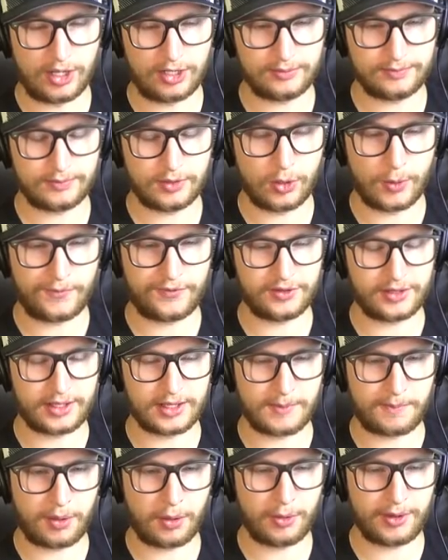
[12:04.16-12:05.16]
Well, hopefully
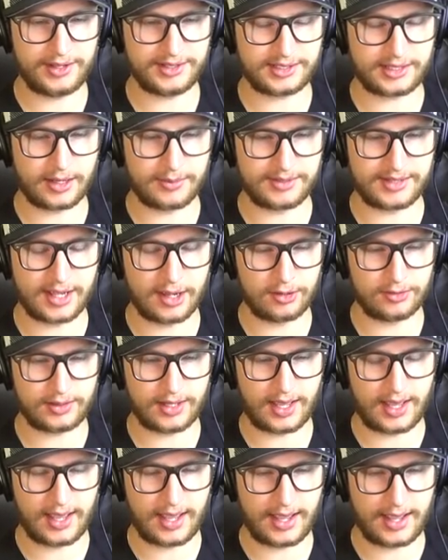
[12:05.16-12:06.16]
the poise comes
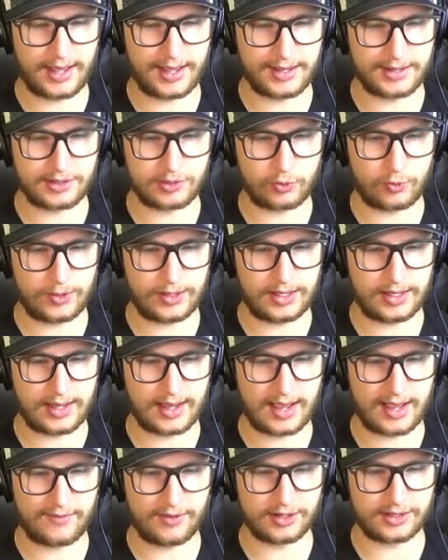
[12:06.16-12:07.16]
out and we
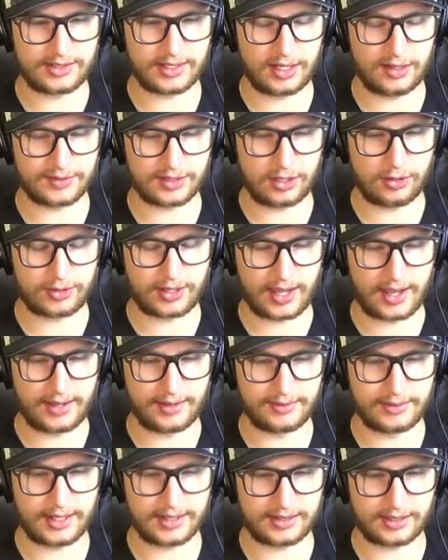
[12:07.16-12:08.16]
have ourselves.
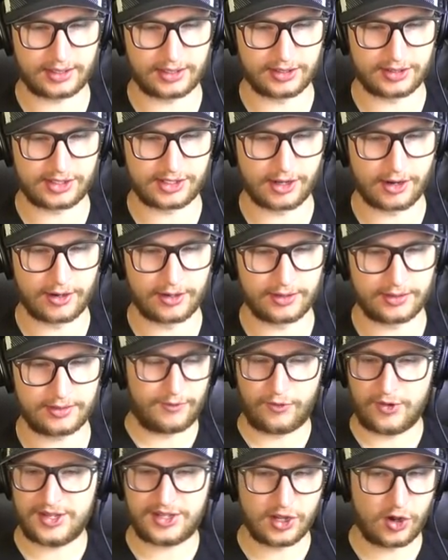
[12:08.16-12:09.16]
Okay, that's a good start.
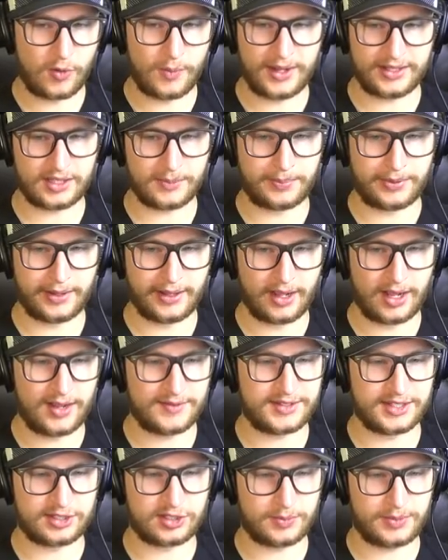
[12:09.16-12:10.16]
If we don't make the
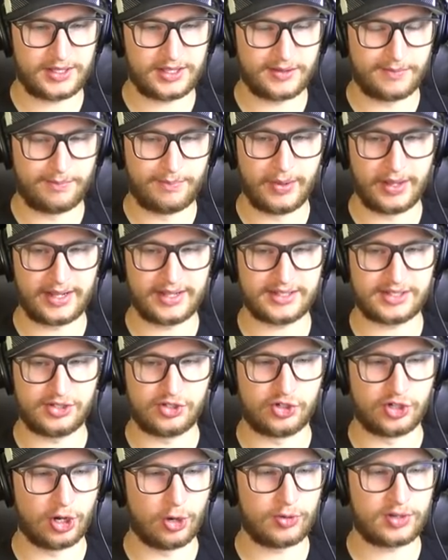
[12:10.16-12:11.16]
playoffs, this will be the
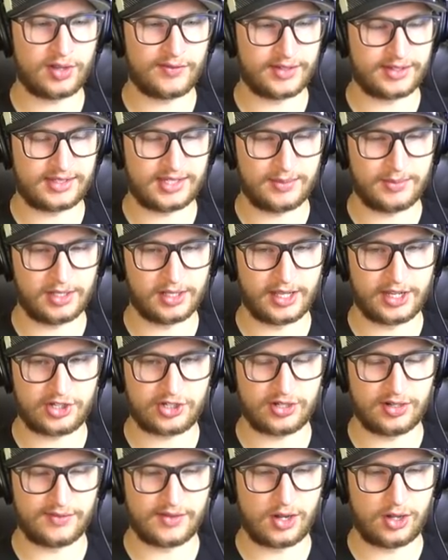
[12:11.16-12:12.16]
biggest joke of a
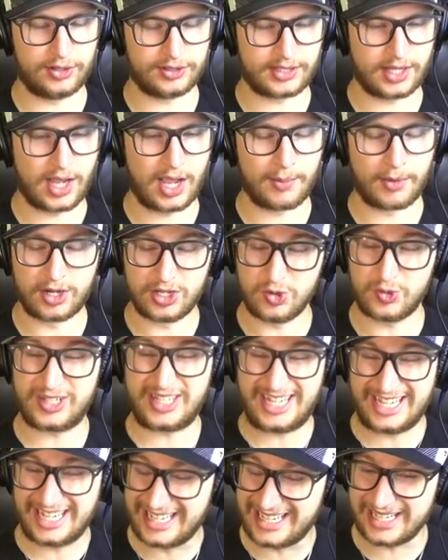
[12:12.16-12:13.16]
simulation of all time. Are you
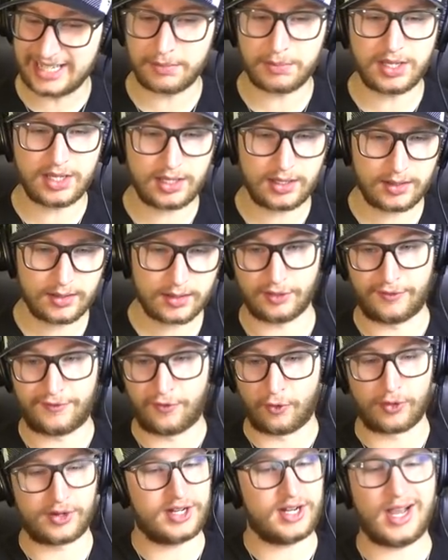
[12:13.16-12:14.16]
kidding me? So
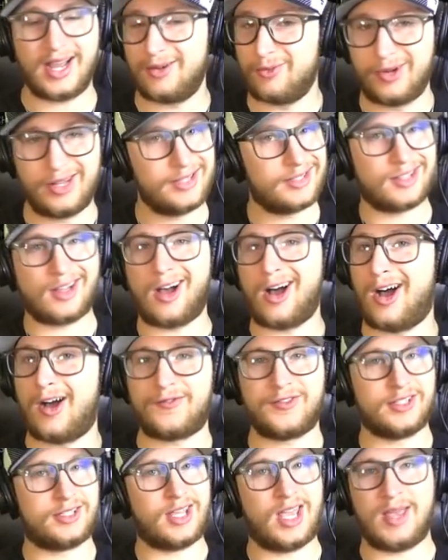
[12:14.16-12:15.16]
49 wins
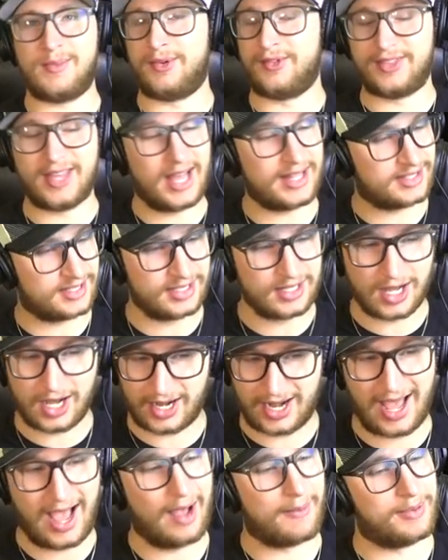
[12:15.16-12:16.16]
off the table. That's
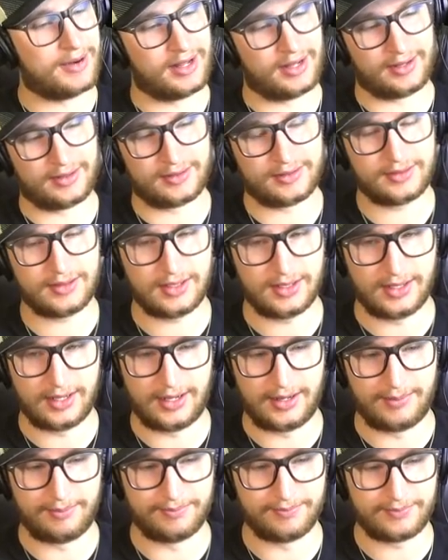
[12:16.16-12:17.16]
not happening.
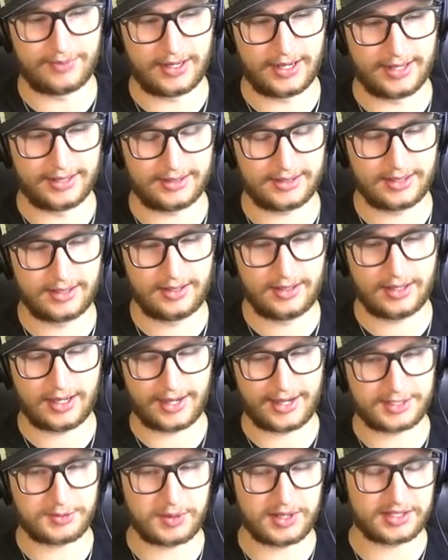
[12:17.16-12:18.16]
Um, but
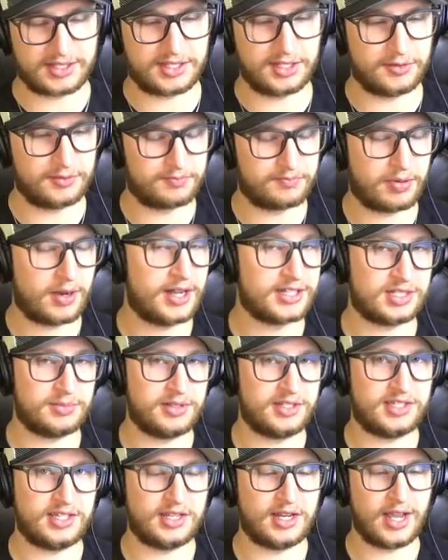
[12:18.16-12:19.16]
I guess we could still
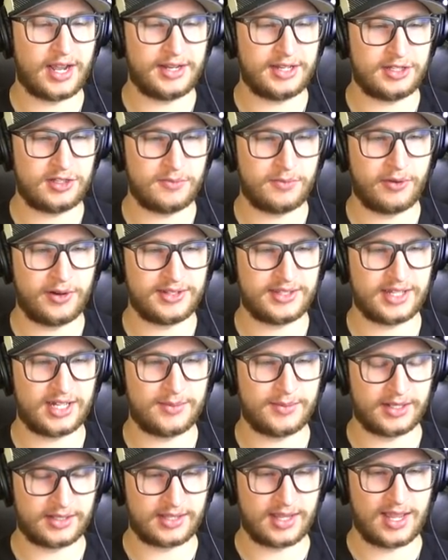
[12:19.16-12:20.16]
possibly see 92 points out
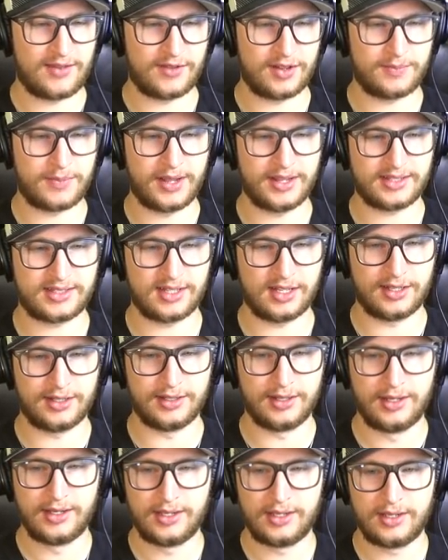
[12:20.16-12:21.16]
of McDavid based
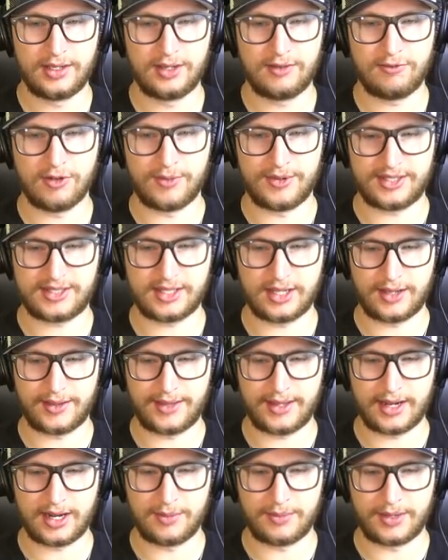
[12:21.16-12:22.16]
on what we saw
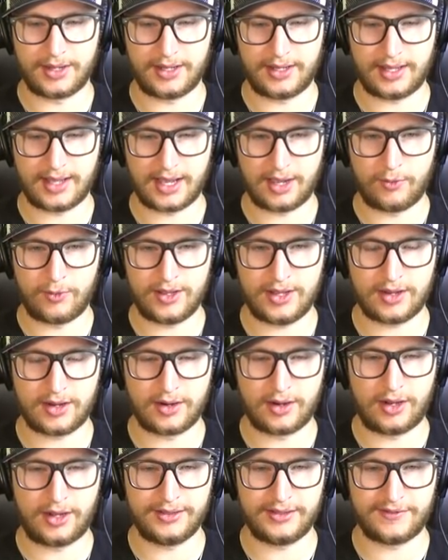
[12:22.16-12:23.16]
there. But yeah, we
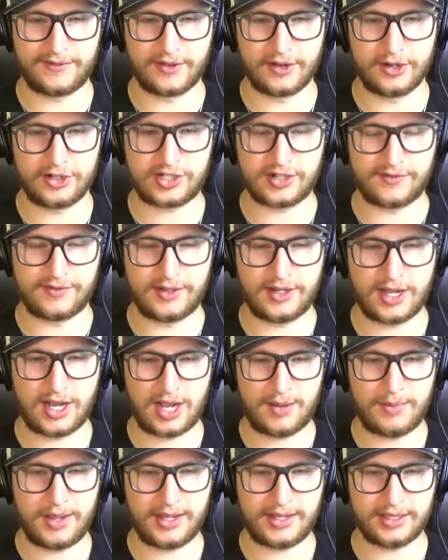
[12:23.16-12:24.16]
are on the verge of
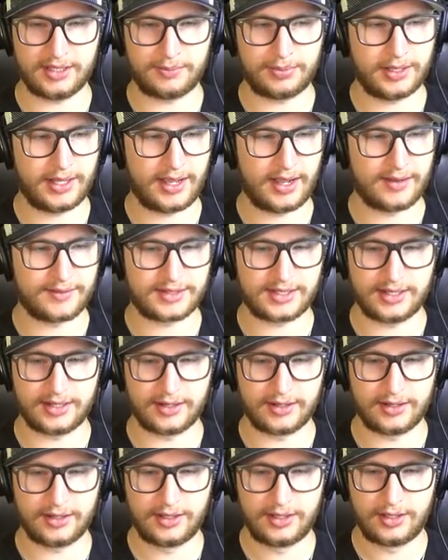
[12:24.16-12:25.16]
not making the playoffs
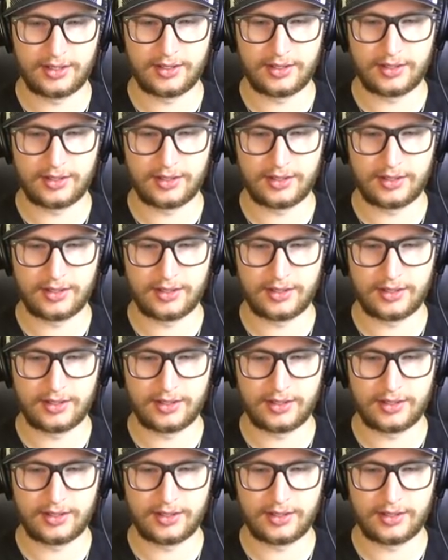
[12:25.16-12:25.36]
here.